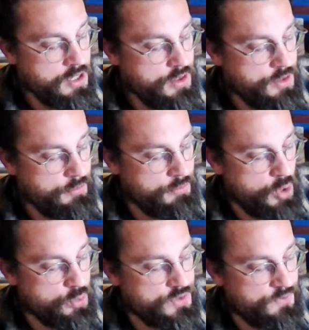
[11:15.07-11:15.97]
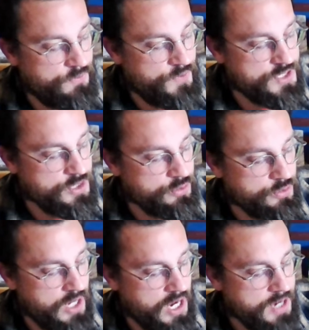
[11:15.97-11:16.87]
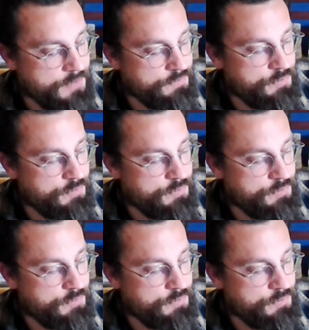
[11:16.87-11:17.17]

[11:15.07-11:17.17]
the most physical guy,